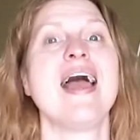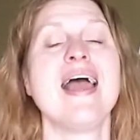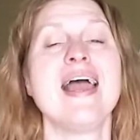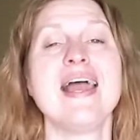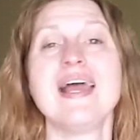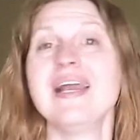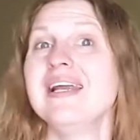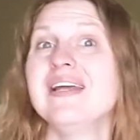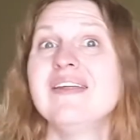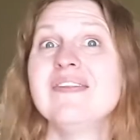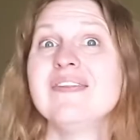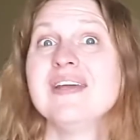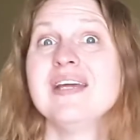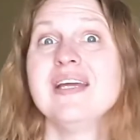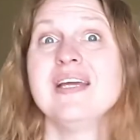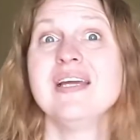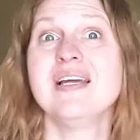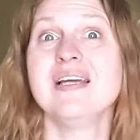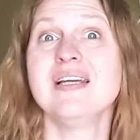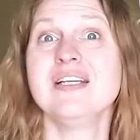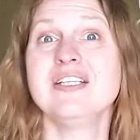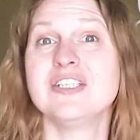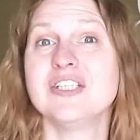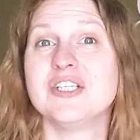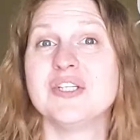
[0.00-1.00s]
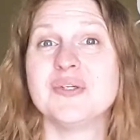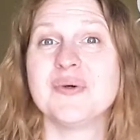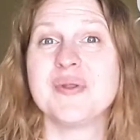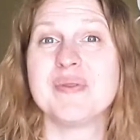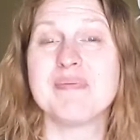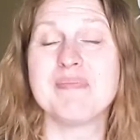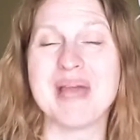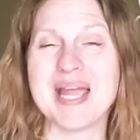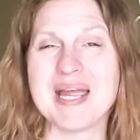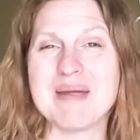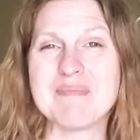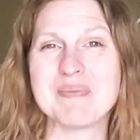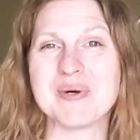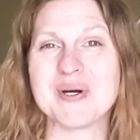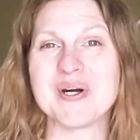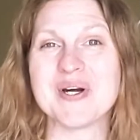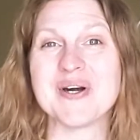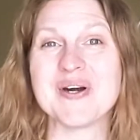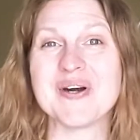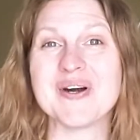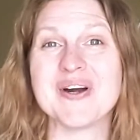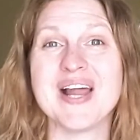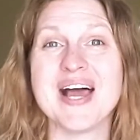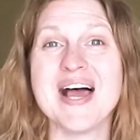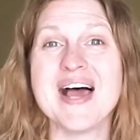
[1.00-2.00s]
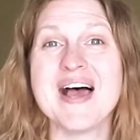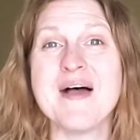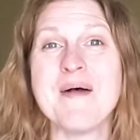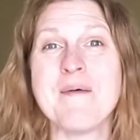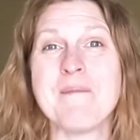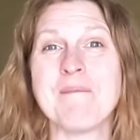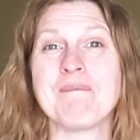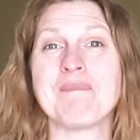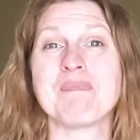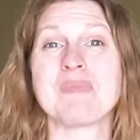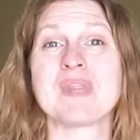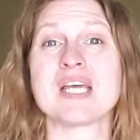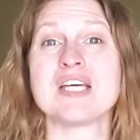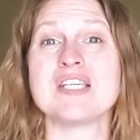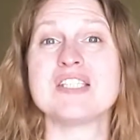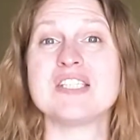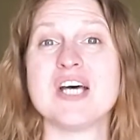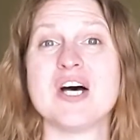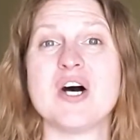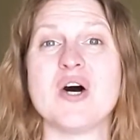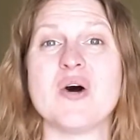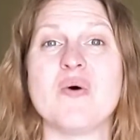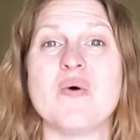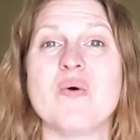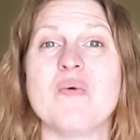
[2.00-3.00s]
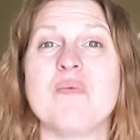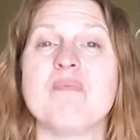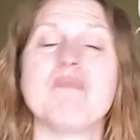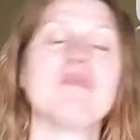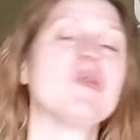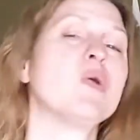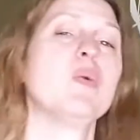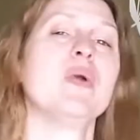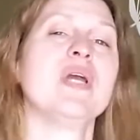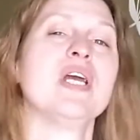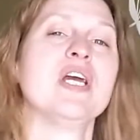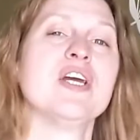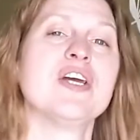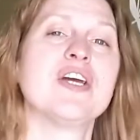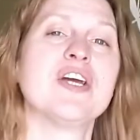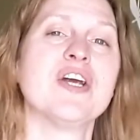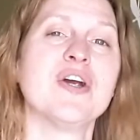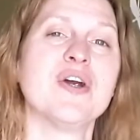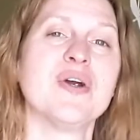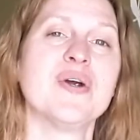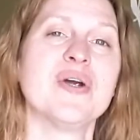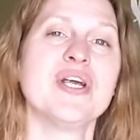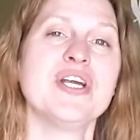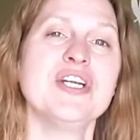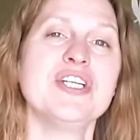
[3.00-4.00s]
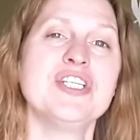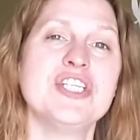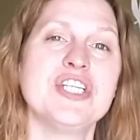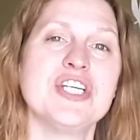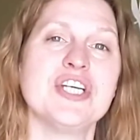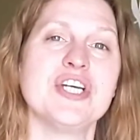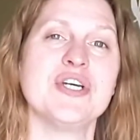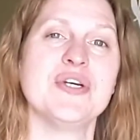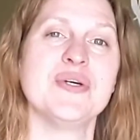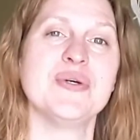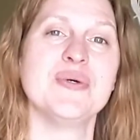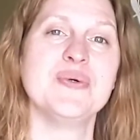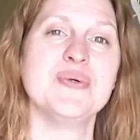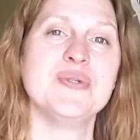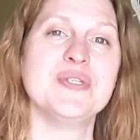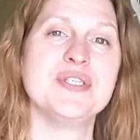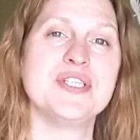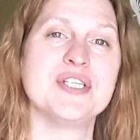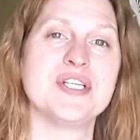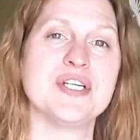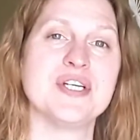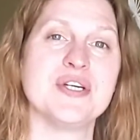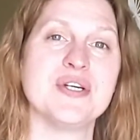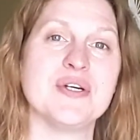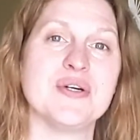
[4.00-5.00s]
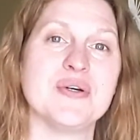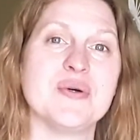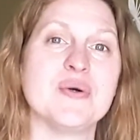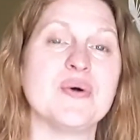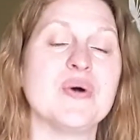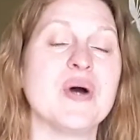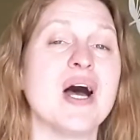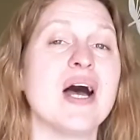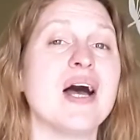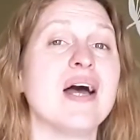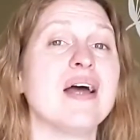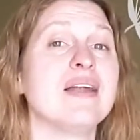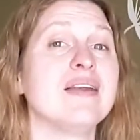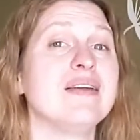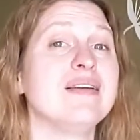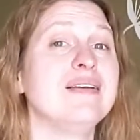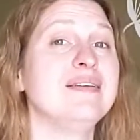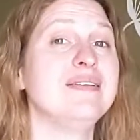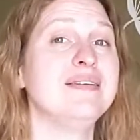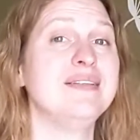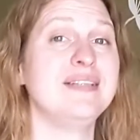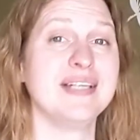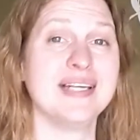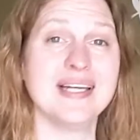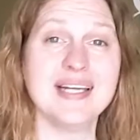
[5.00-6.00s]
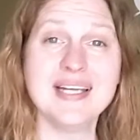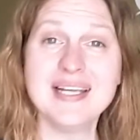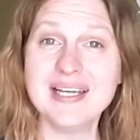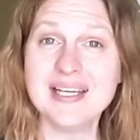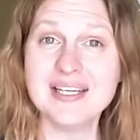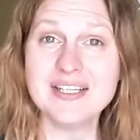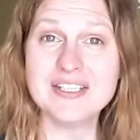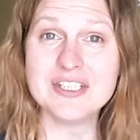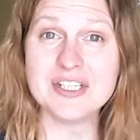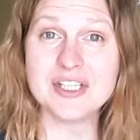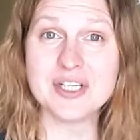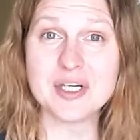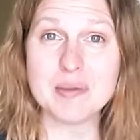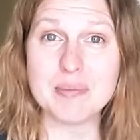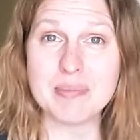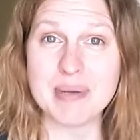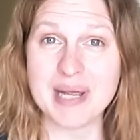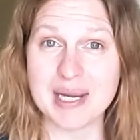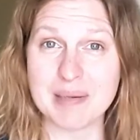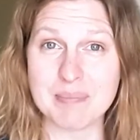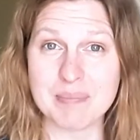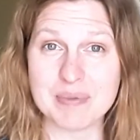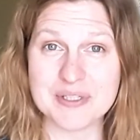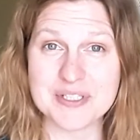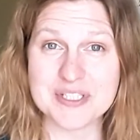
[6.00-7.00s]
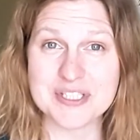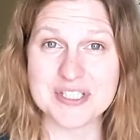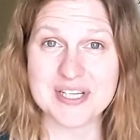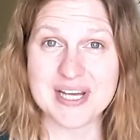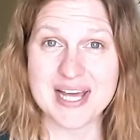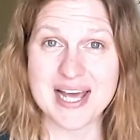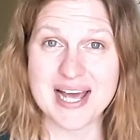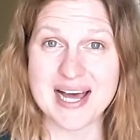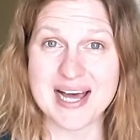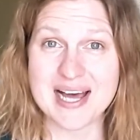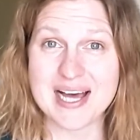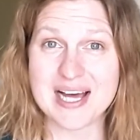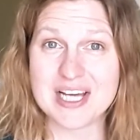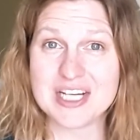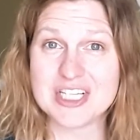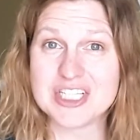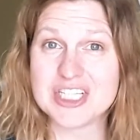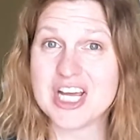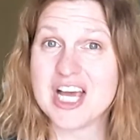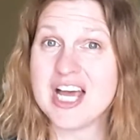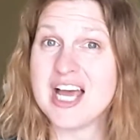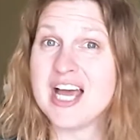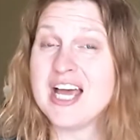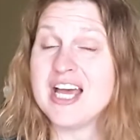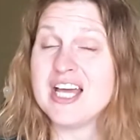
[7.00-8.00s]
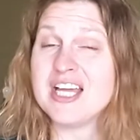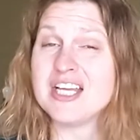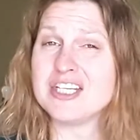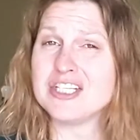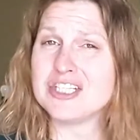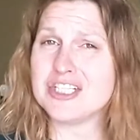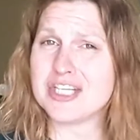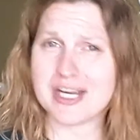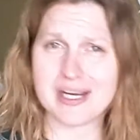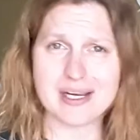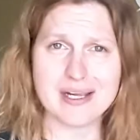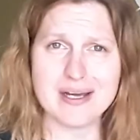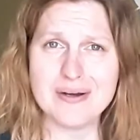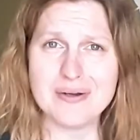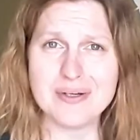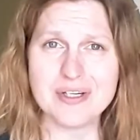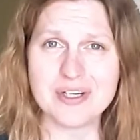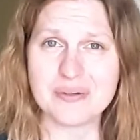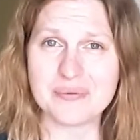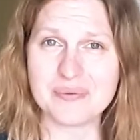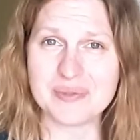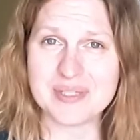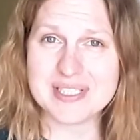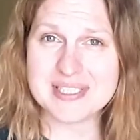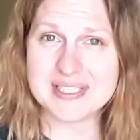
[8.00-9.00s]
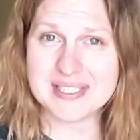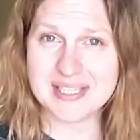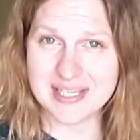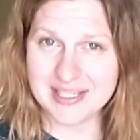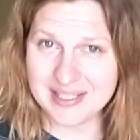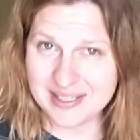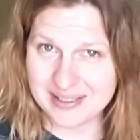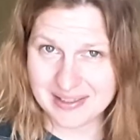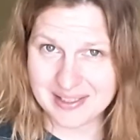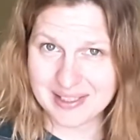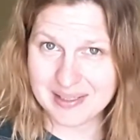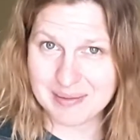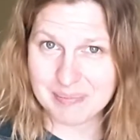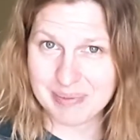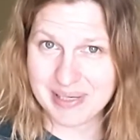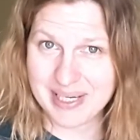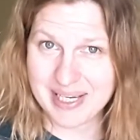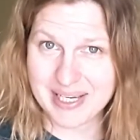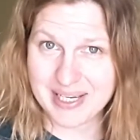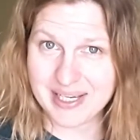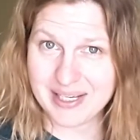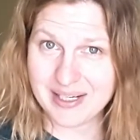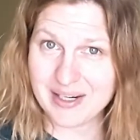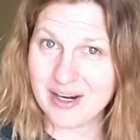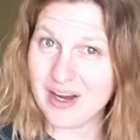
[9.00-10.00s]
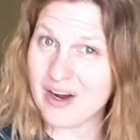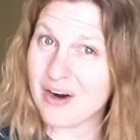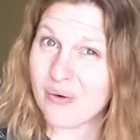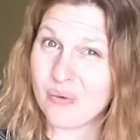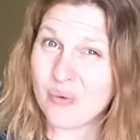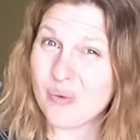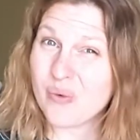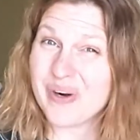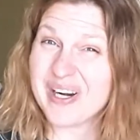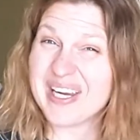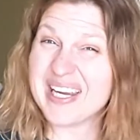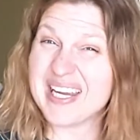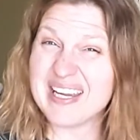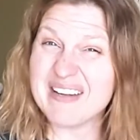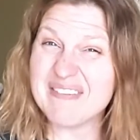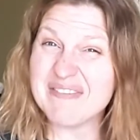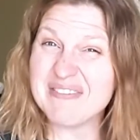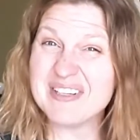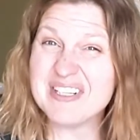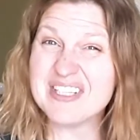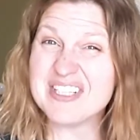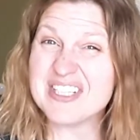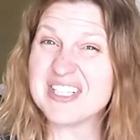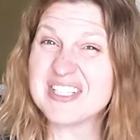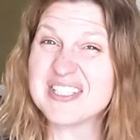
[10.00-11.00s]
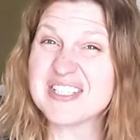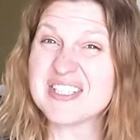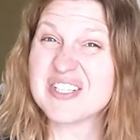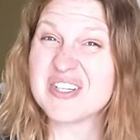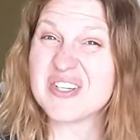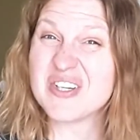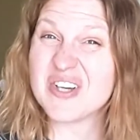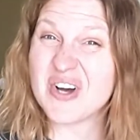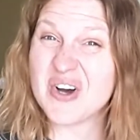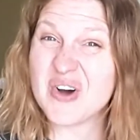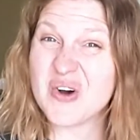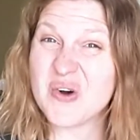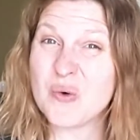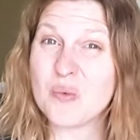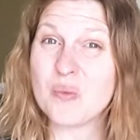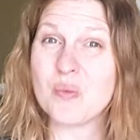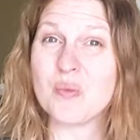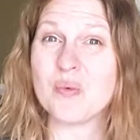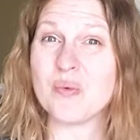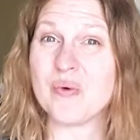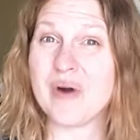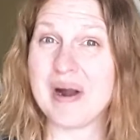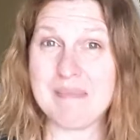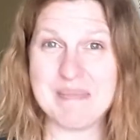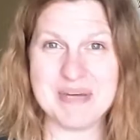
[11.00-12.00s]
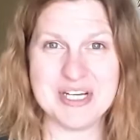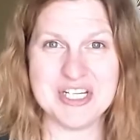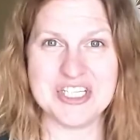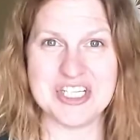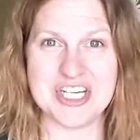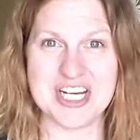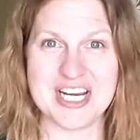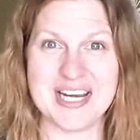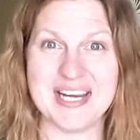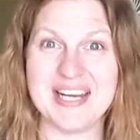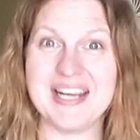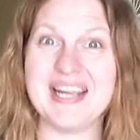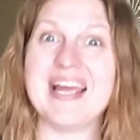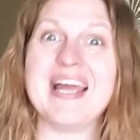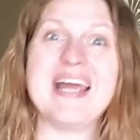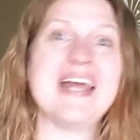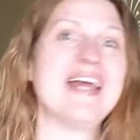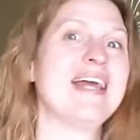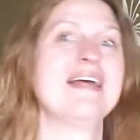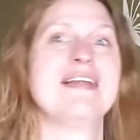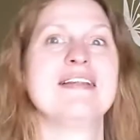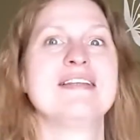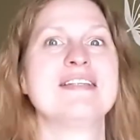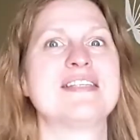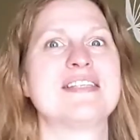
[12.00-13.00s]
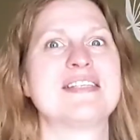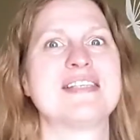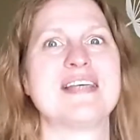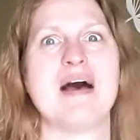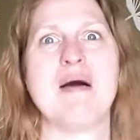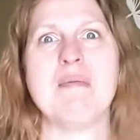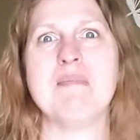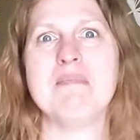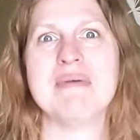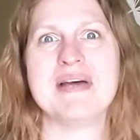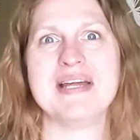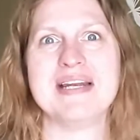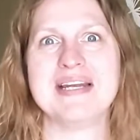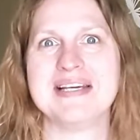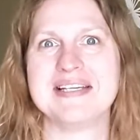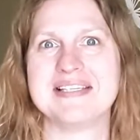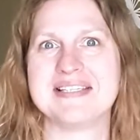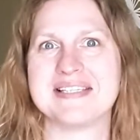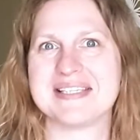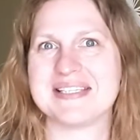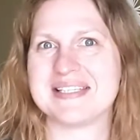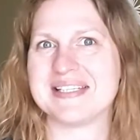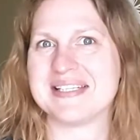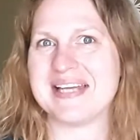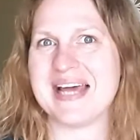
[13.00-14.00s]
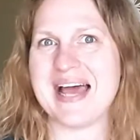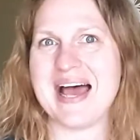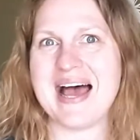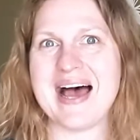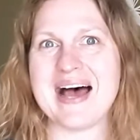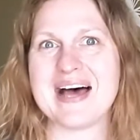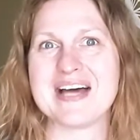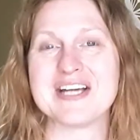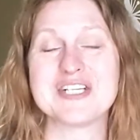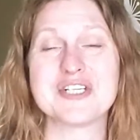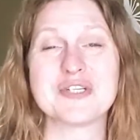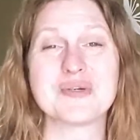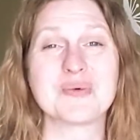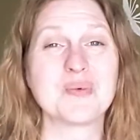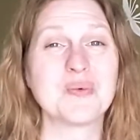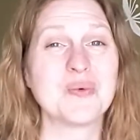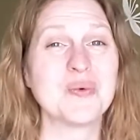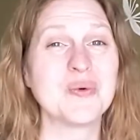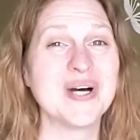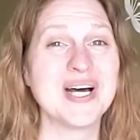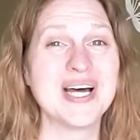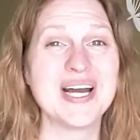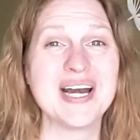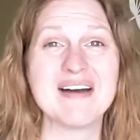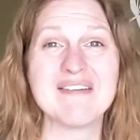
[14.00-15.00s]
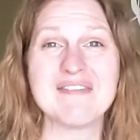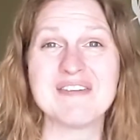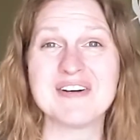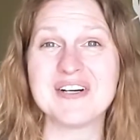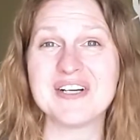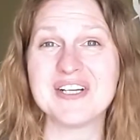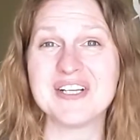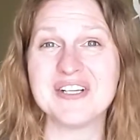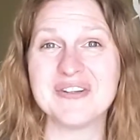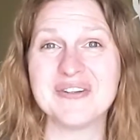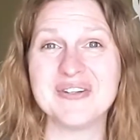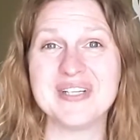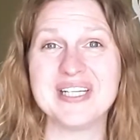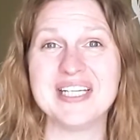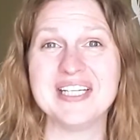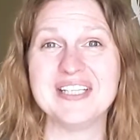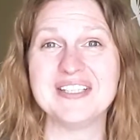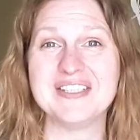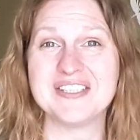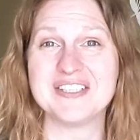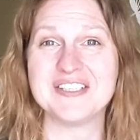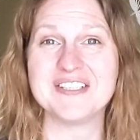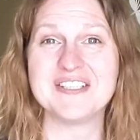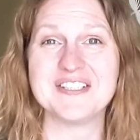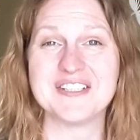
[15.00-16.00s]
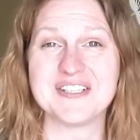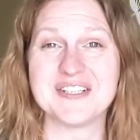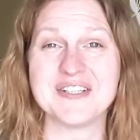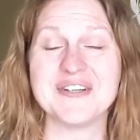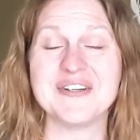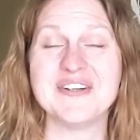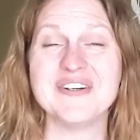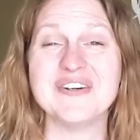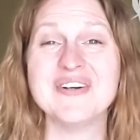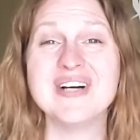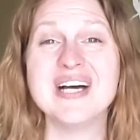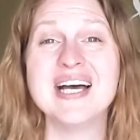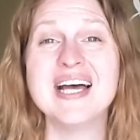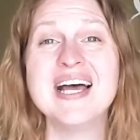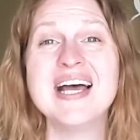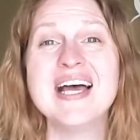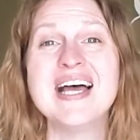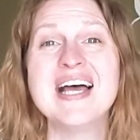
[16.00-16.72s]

Anything to do with paper. So we encourage you to dig into your paper stash, check out your recycling bin, or even just go rummaging in somebody's stash, whatever you need to do